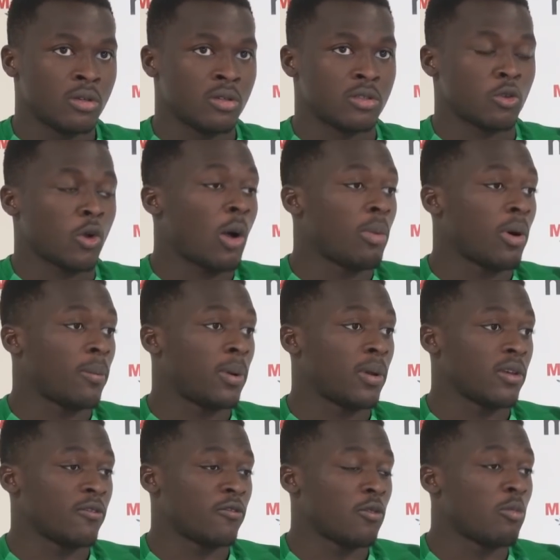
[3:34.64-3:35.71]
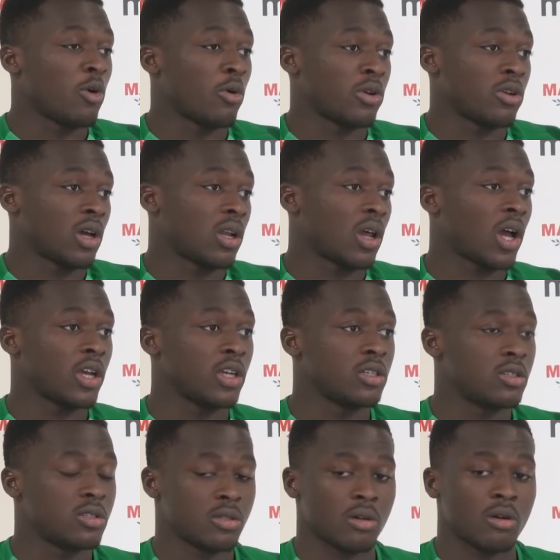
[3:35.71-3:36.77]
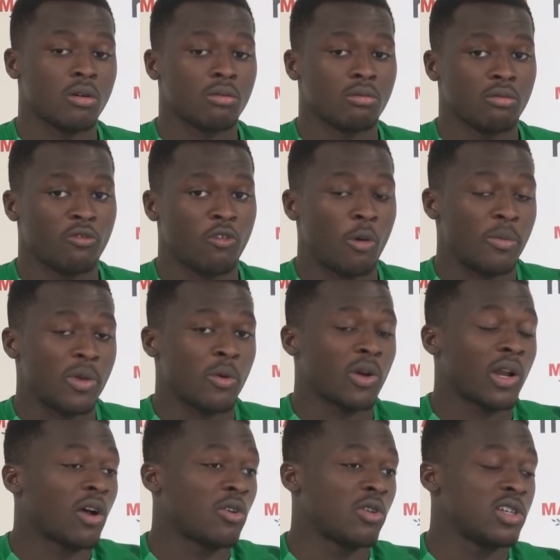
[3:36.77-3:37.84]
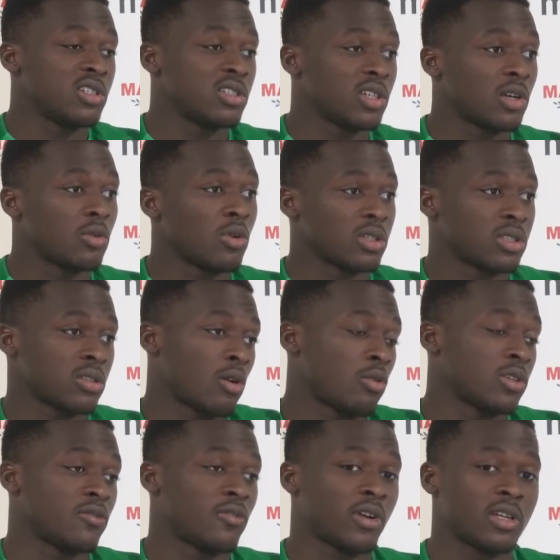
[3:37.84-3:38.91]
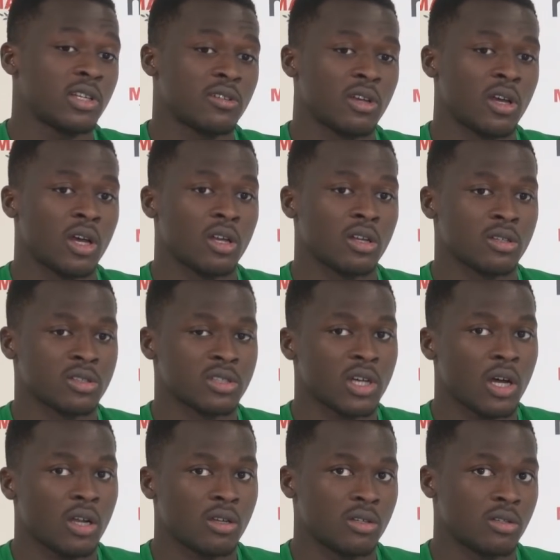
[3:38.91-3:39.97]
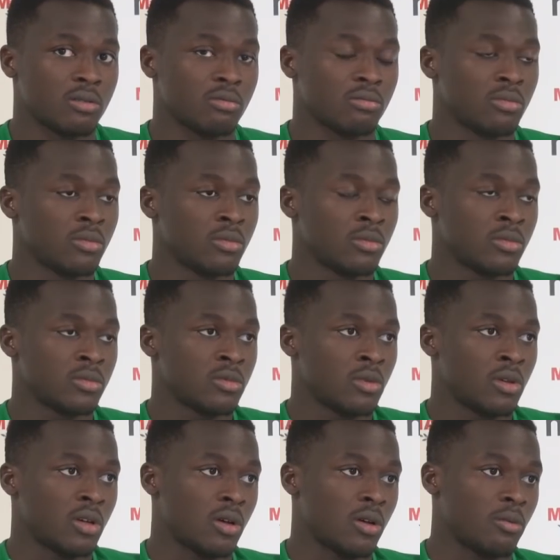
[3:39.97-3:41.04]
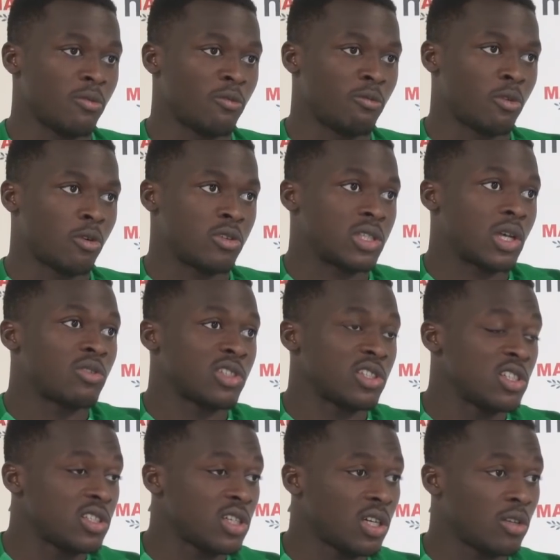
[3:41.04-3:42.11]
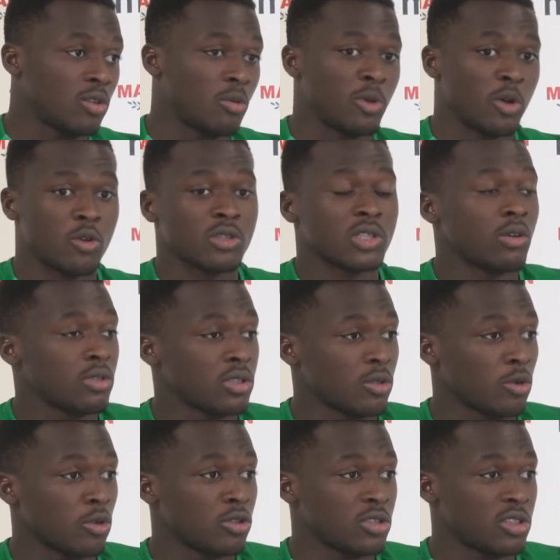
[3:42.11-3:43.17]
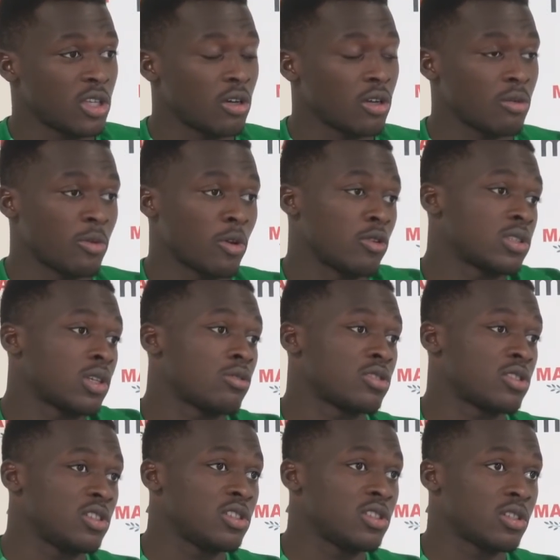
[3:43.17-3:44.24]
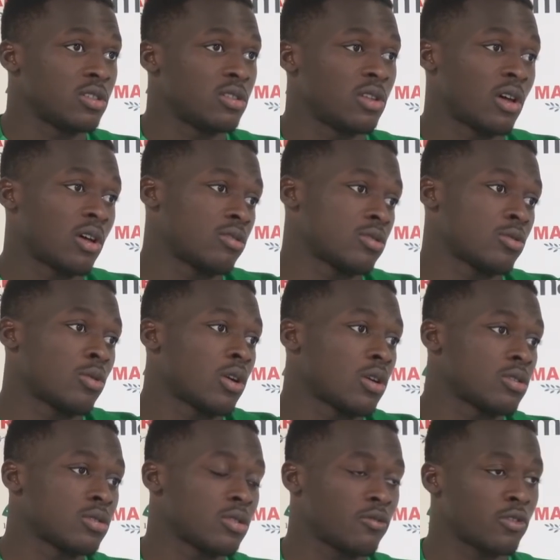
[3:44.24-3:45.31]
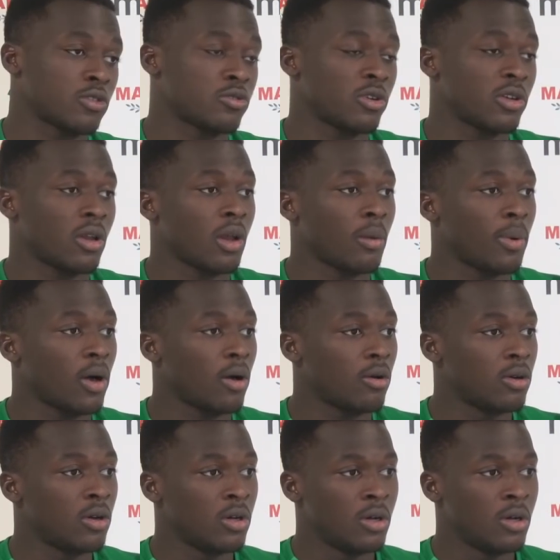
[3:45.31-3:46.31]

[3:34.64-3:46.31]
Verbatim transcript: it's all about playing football when you're at that age. So for me, when I got injured, it was I was very uh, sad and uh, because I was injured, not because I wasn't good to itself, because I was injured. That was what I was frustrated about